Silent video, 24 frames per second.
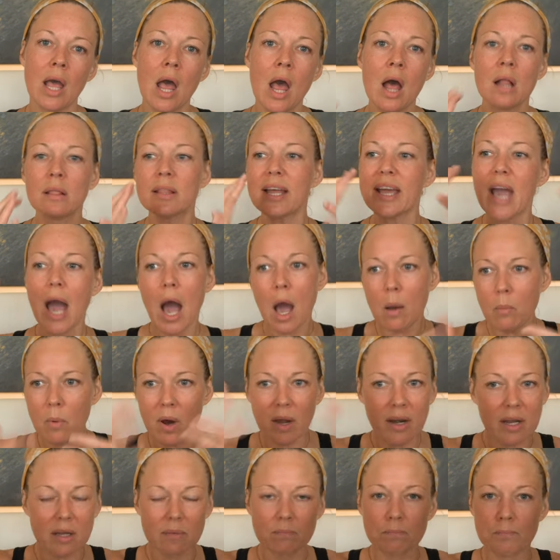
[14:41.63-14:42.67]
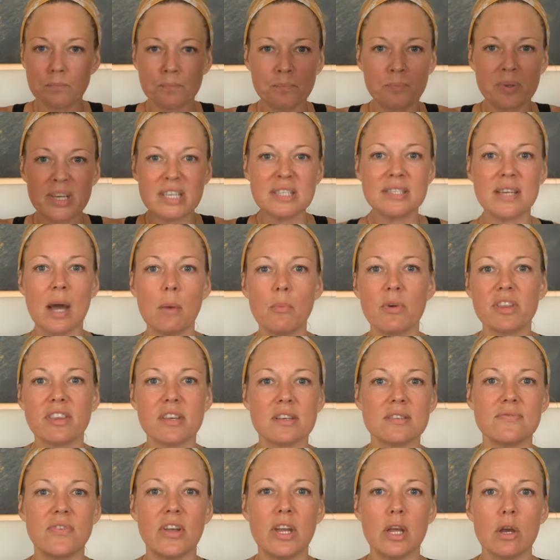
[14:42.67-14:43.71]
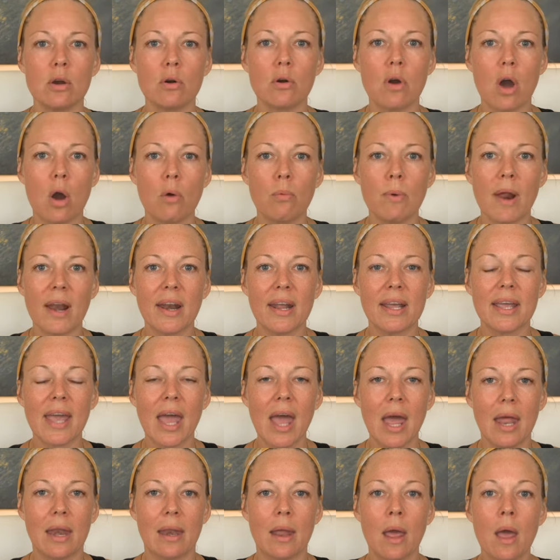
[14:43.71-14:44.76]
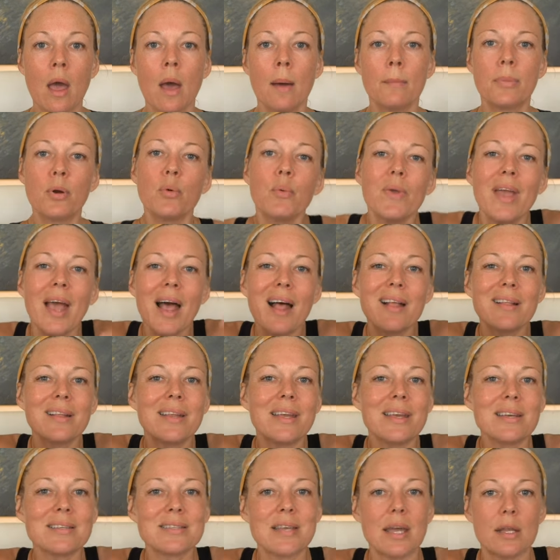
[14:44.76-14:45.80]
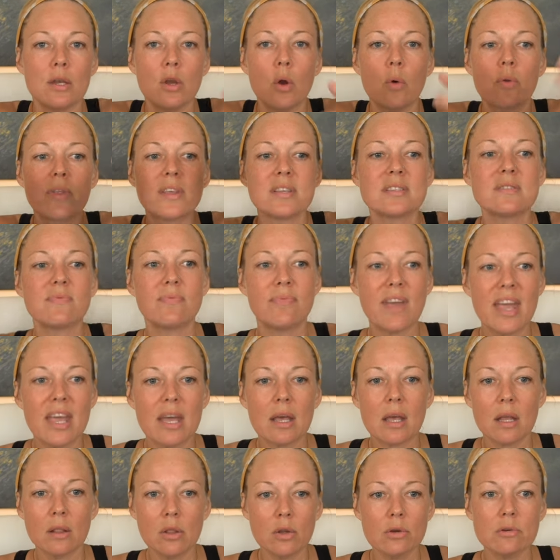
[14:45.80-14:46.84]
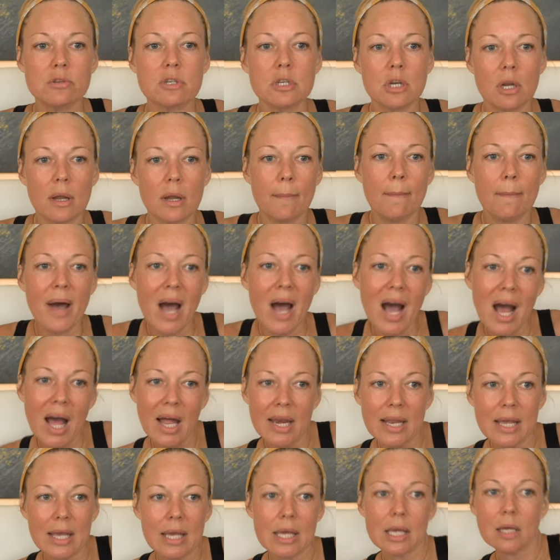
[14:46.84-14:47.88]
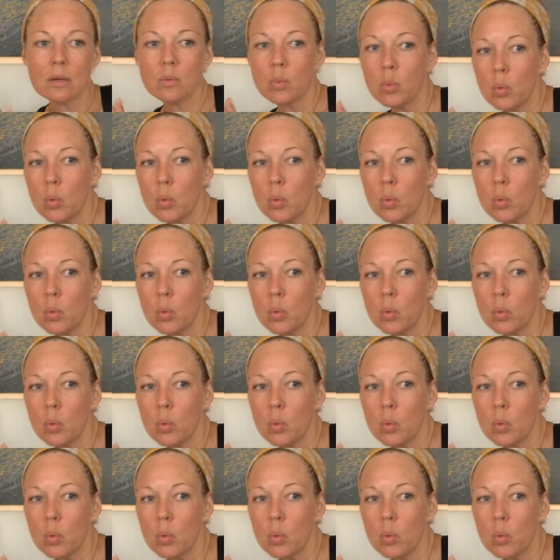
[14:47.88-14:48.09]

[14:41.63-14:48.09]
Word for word: Like, I want to be done with this video and go run again. But reality is, I know this fake illusionary body,